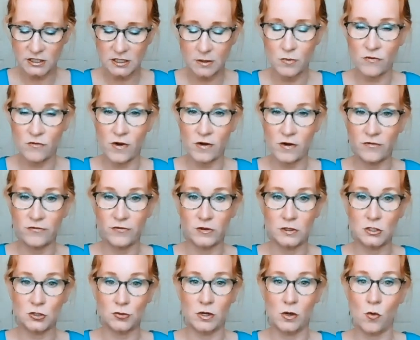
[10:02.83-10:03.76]
some of our
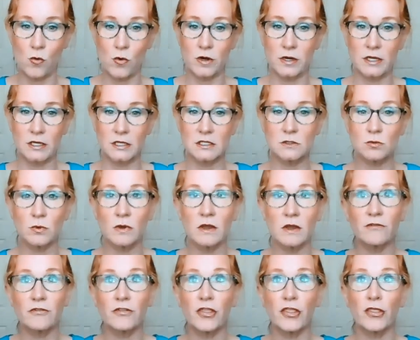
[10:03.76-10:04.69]
filtering organs? We
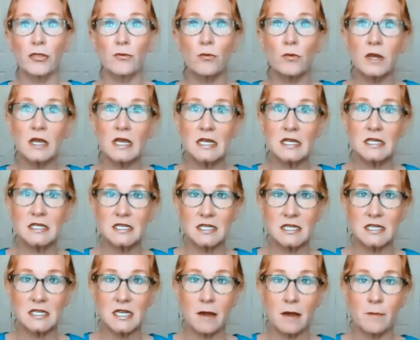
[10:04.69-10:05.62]
have three
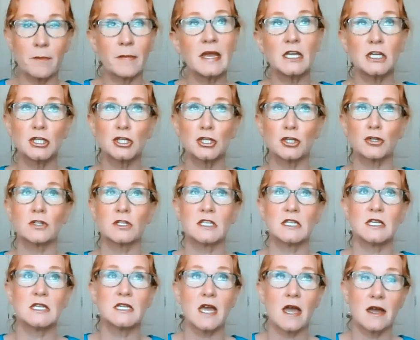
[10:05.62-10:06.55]
major
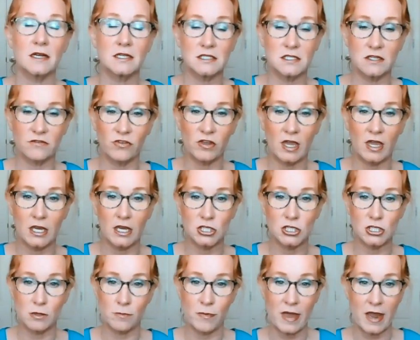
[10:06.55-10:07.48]

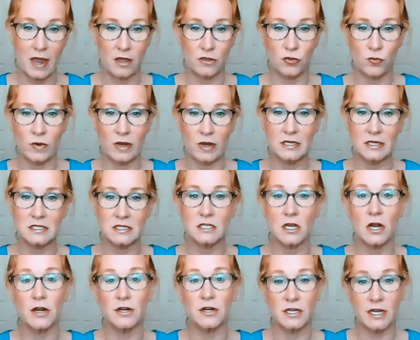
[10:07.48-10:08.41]
detoxification
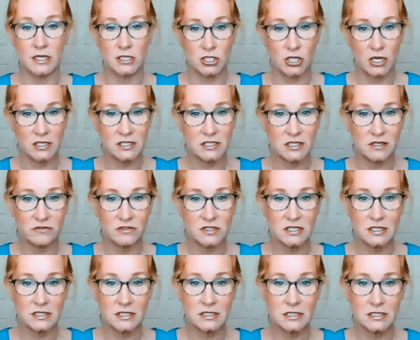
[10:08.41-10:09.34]
pathways our digestive
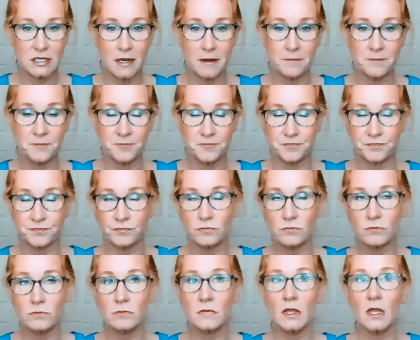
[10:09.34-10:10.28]
system,
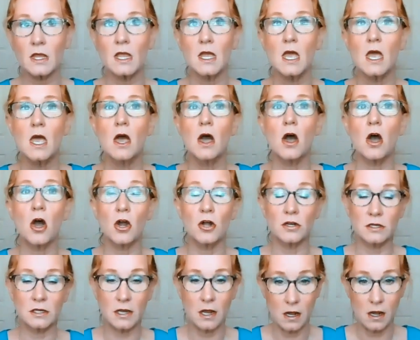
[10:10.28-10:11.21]

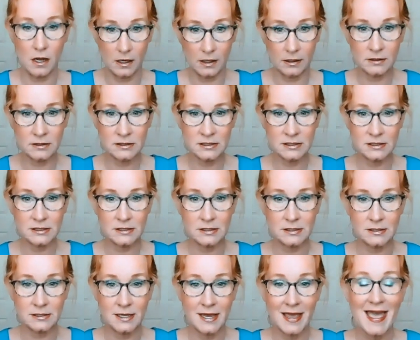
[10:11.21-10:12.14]
our
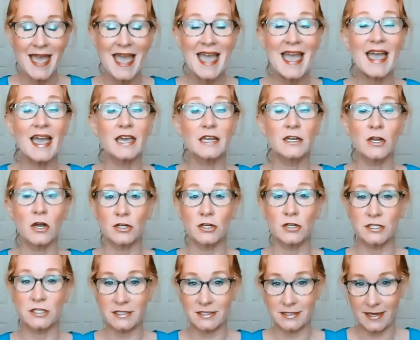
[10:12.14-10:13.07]
lungs, and
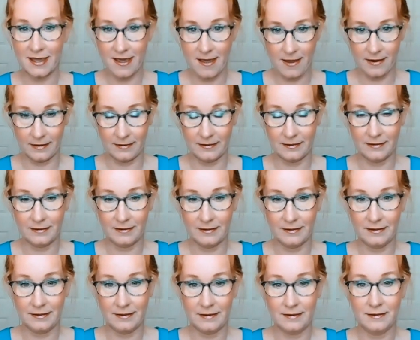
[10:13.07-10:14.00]
our skin.
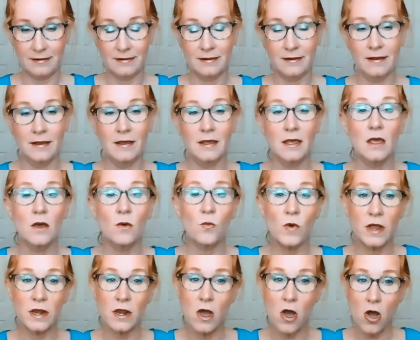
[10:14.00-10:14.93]

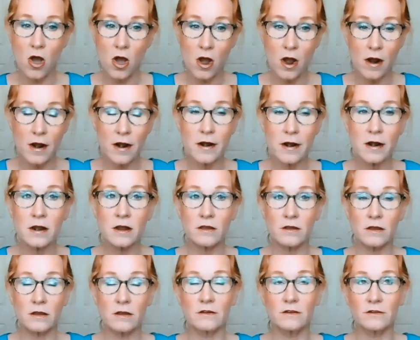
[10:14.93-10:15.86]
When our
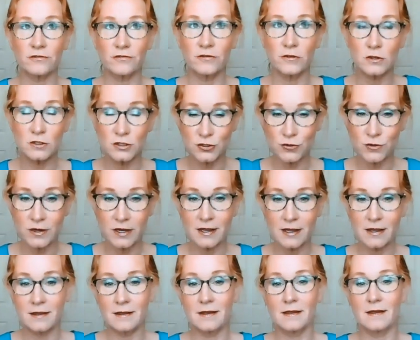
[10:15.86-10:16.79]

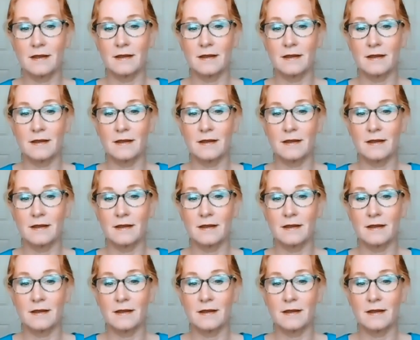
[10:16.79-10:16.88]
filtering